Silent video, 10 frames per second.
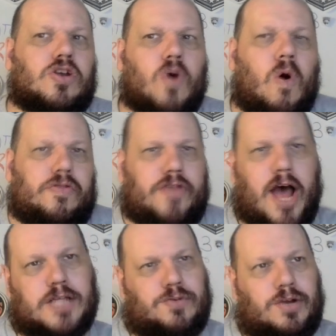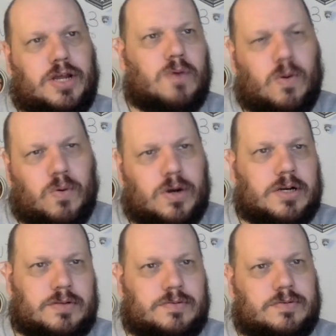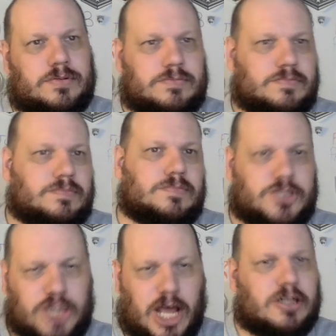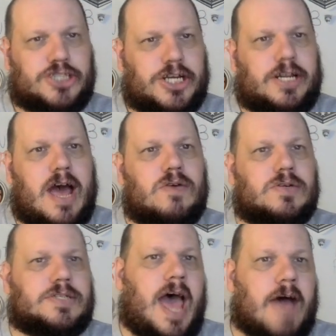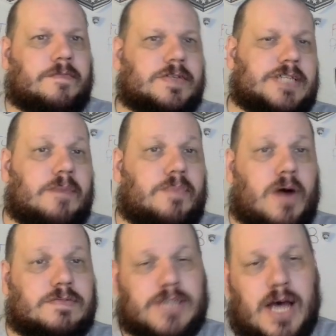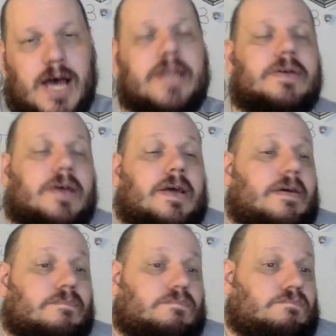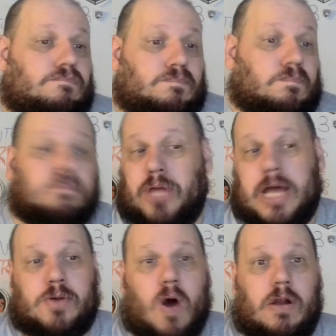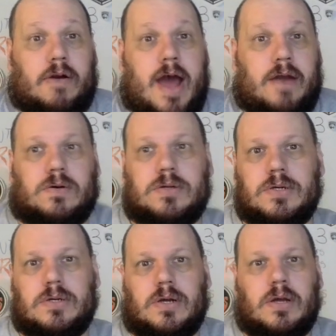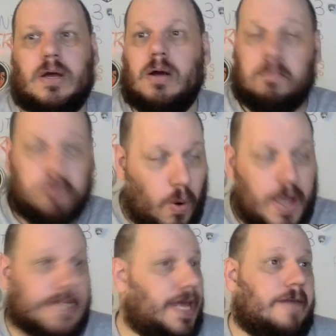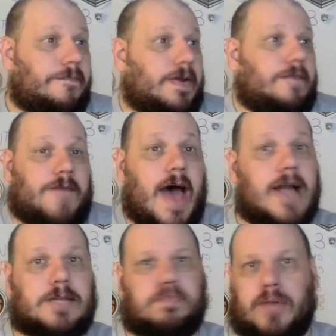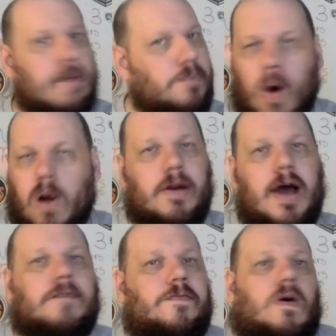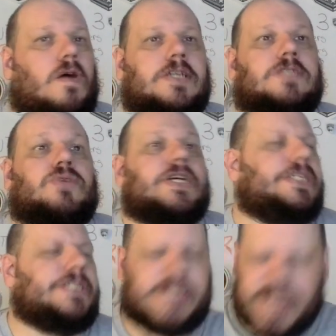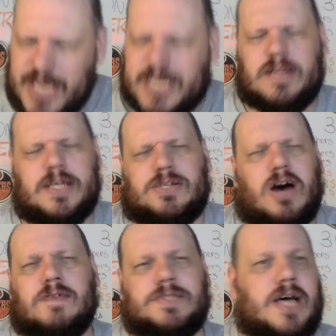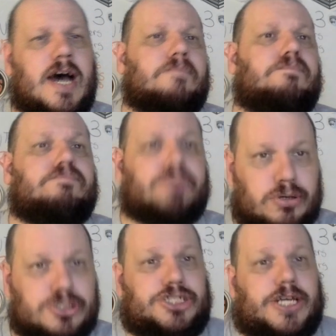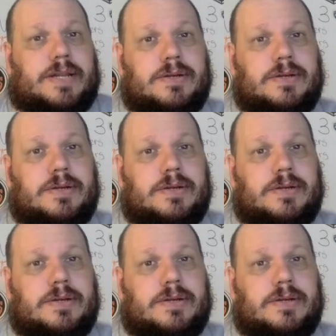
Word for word: goal. That's really what we're challenging now is half a step offside blame Colorado. Point if, in fact, blame Colorado for all these ridiculous offside bullshit.